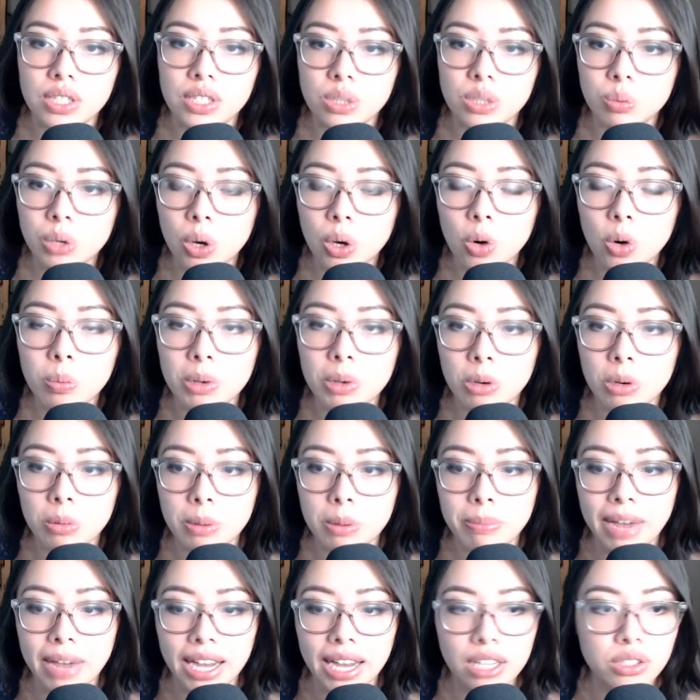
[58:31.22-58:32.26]
hope he'll be
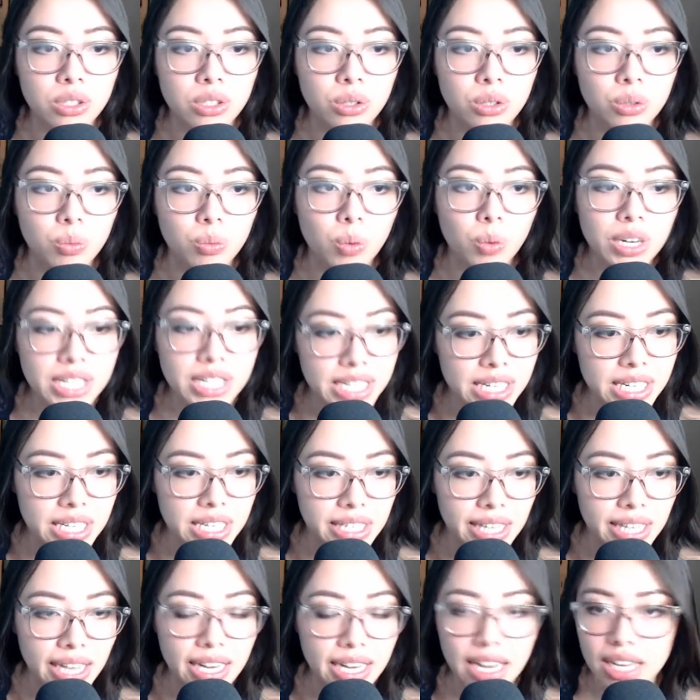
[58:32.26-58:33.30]
back soon. What did he
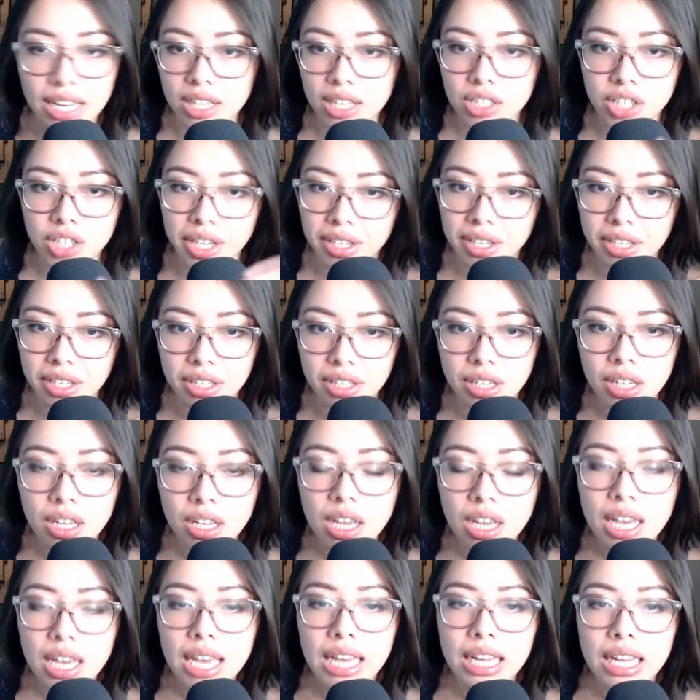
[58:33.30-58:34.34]
get? I didn't check
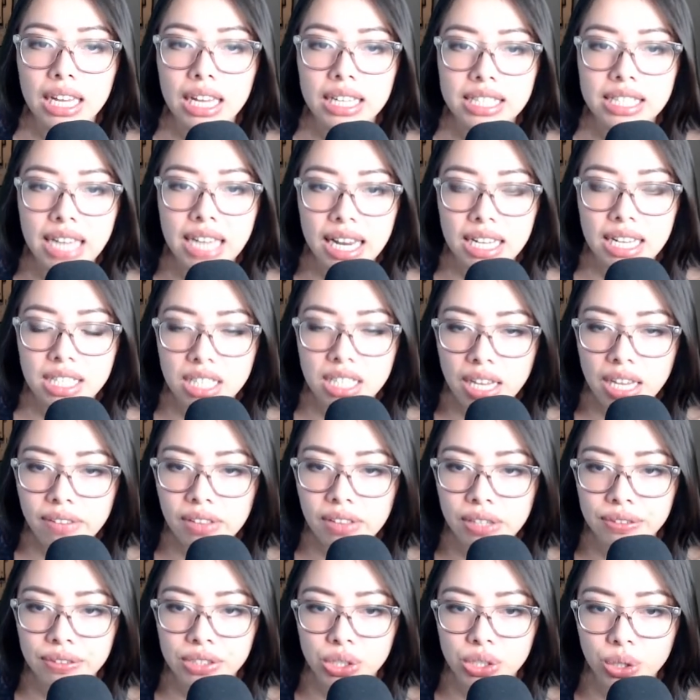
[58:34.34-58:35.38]
it. Ted has safely
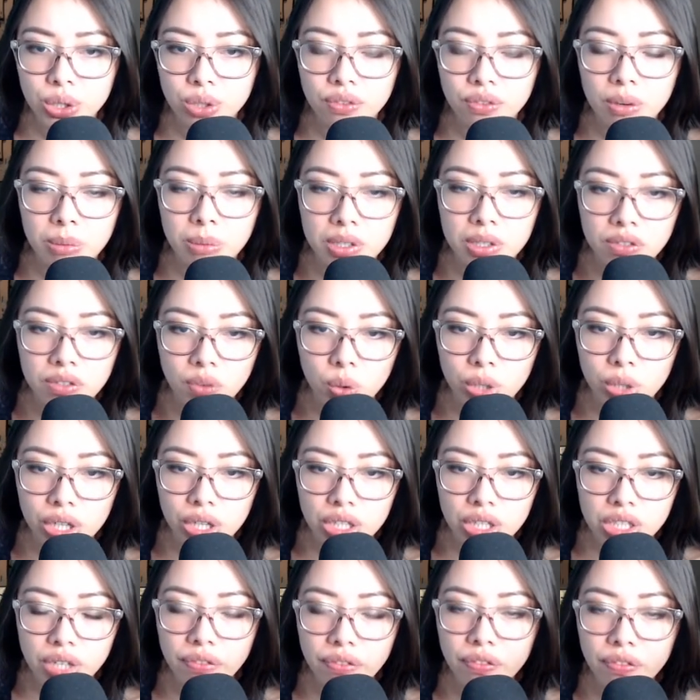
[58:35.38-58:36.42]
returned from his voyage.
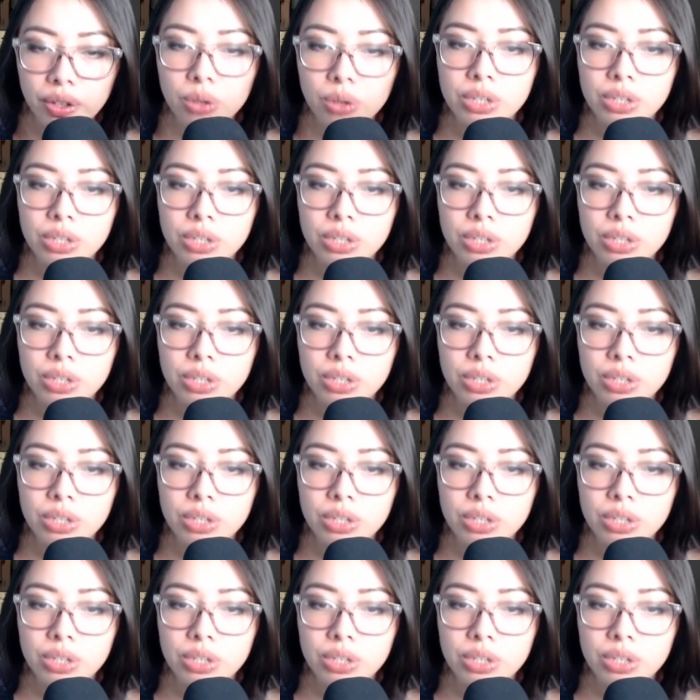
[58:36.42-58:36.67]
A few days